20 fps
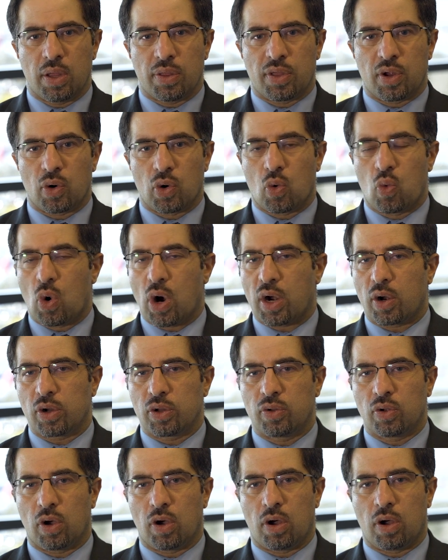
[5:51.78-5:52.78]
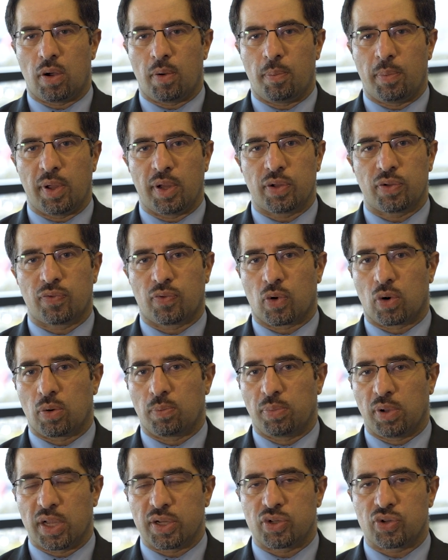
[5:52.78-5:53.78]
The requirement for
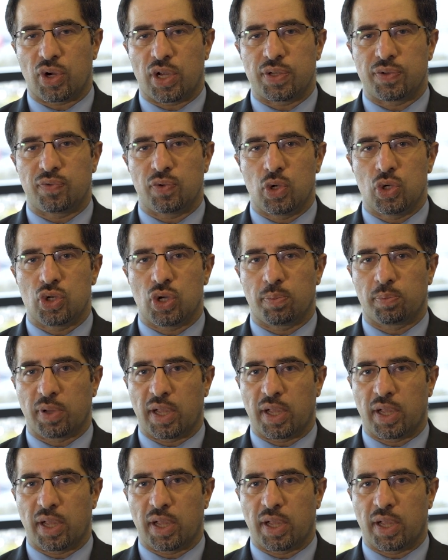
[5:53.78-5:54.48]
blood transfusion,